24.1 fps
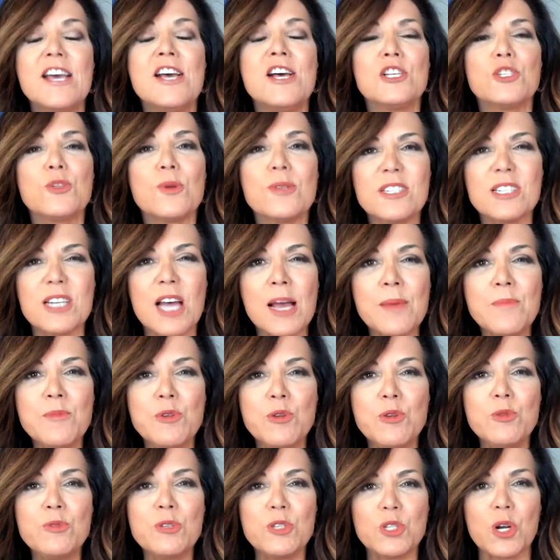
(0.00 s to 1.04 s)
So it's time
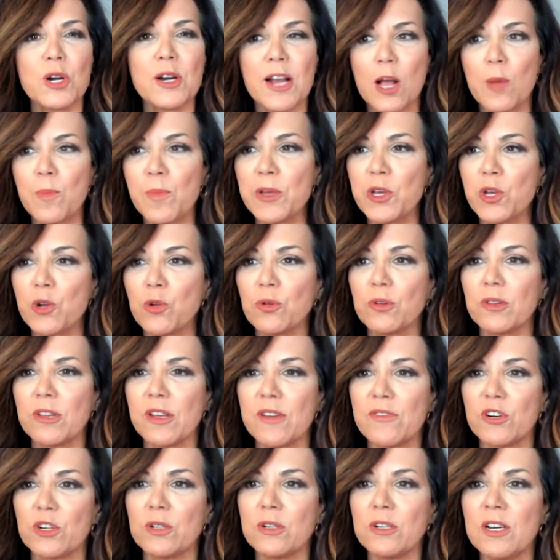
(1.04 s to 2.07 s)
you start helping your
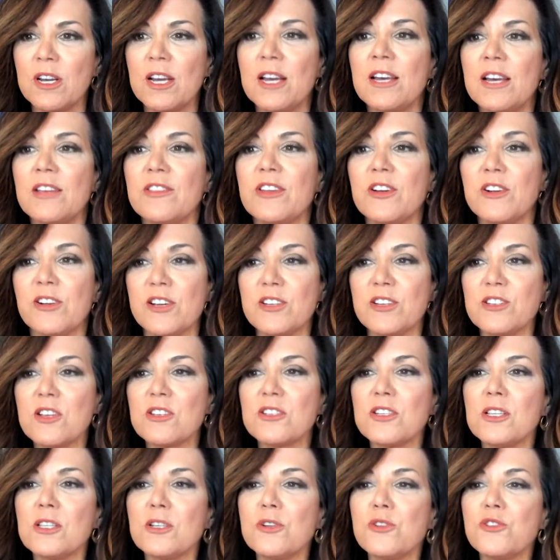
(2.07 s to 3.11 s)
liver. There is a
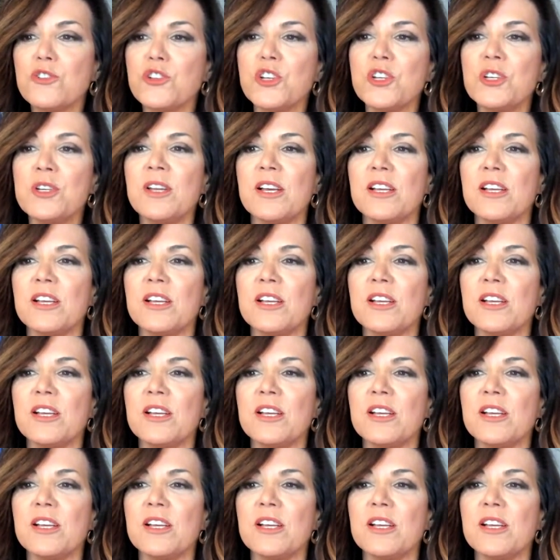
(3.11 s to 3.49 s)
solution.